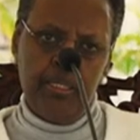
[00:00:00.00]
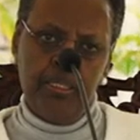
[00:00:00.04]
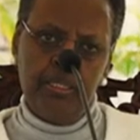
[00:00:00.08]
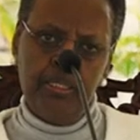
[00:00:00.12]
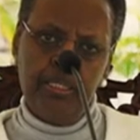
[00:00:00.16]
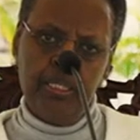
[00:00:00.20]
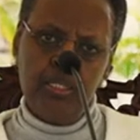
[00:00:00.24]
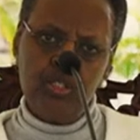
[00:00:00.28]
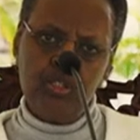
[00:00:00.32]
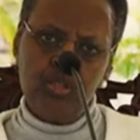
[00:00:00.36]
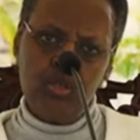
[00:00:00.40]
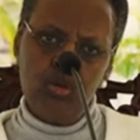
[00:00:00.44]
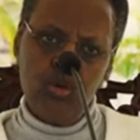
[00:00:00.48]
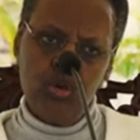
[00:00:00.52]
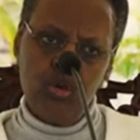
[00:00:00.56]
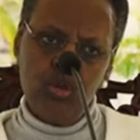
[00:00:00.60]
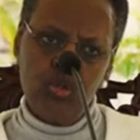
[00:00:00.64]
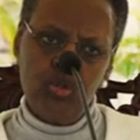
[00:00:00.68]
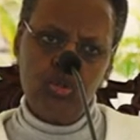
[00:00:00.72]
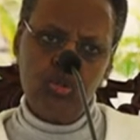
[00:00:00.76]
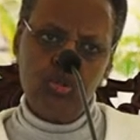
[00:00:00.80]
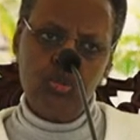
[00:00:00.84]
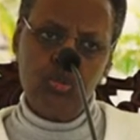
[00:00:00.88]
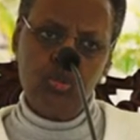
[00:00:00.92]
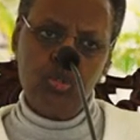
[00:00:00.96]
Yet
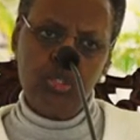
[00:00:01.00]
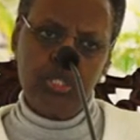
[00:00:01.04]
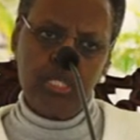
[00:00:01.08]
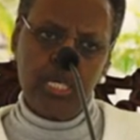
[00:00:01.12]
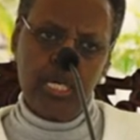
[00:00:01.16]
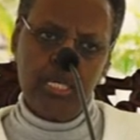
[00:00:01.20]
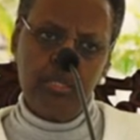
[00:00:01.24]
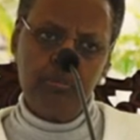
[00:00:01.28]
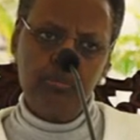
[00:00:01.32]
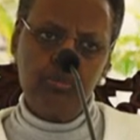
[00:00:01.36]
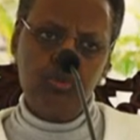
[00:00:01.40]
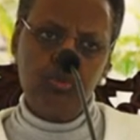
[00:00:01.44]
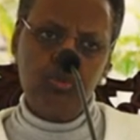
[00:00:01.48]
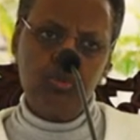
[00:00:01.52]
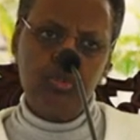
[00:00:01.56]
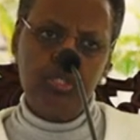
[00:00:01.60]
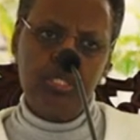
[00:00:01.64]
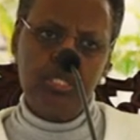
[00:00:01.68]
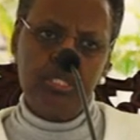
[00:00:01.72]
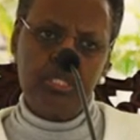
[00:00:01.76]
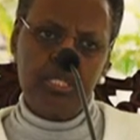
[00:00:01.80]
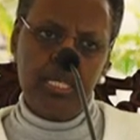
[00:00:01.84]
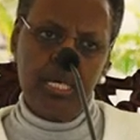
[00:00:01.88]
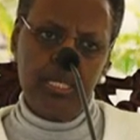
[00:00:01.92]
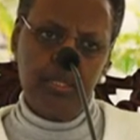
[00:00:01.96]
God took time to
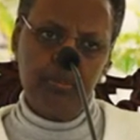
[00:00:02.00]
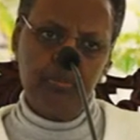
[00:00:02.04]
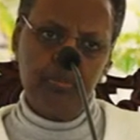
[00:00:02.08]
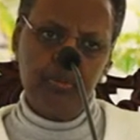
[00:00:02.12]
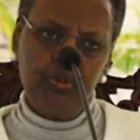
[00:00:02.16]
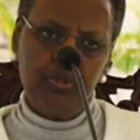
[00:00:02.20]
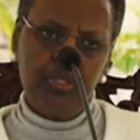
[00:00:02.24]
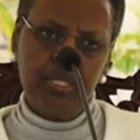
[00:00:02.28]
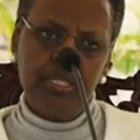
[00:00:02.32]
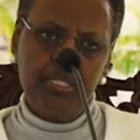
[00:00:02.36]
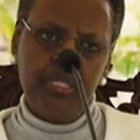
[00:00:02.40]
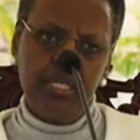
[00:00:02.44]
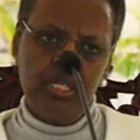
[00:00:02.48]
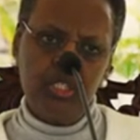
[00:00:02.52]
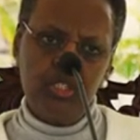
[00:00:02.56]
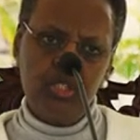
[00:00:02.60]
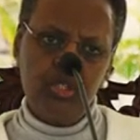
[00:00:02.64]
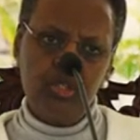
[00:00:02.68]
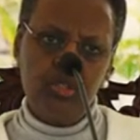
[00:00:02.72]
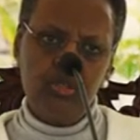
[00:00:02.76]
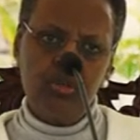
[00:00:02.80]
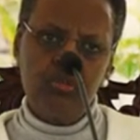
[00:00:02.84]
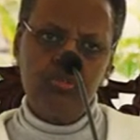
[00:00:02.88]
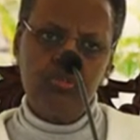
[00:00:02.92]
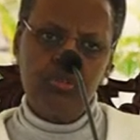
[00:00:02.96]
disciple the
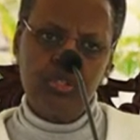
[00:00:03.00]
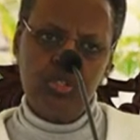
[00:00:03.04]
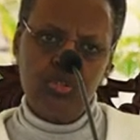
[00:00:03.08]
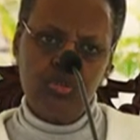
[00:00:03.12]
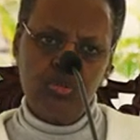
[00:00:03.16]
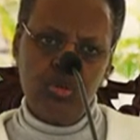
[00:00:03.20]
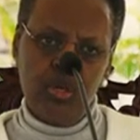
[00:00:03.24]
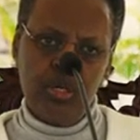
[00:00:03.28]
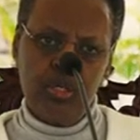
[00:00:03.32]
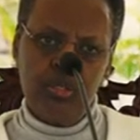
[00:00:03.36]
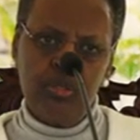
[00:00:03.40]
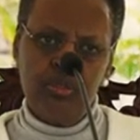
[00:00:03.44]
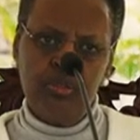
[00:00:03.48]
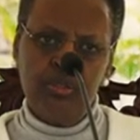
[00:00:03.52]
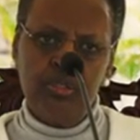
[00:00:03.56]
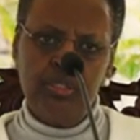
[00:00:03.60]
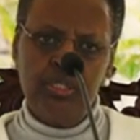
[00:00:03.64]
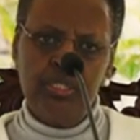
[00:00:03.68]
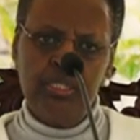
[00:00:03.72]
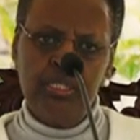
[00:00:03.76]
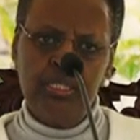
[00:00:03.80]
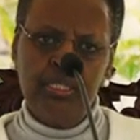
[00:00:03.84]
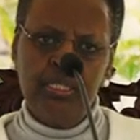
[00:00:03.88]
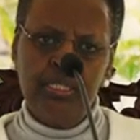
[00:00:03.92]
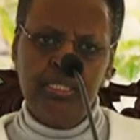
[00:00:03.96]
nation of Israel
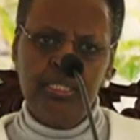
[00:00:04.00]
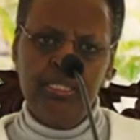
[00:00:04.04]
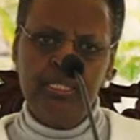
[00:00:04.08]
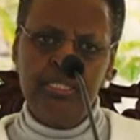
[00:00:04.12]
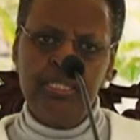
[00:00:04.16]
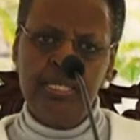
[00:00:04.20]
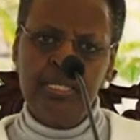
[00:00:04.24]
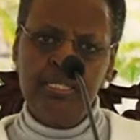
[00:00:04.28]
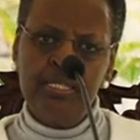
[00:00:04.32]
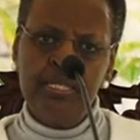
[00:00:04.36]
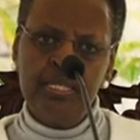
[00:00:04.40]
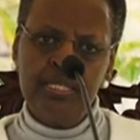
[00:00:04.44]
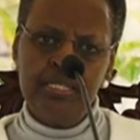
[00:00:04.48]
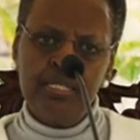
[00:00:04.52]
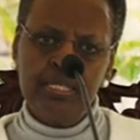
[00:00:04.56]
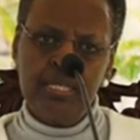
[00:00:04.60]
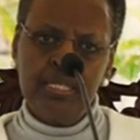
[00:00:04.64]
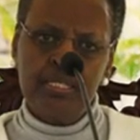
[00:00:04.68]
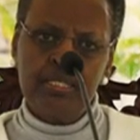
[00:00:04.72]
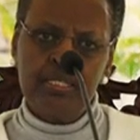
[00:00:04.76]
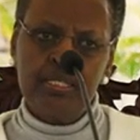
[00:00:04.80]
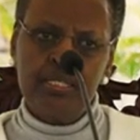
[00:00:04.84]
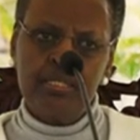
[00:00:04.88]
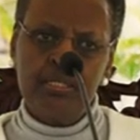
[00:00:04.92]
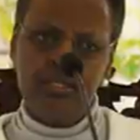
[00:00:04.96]
in the
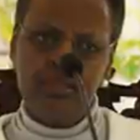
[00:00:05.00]
desert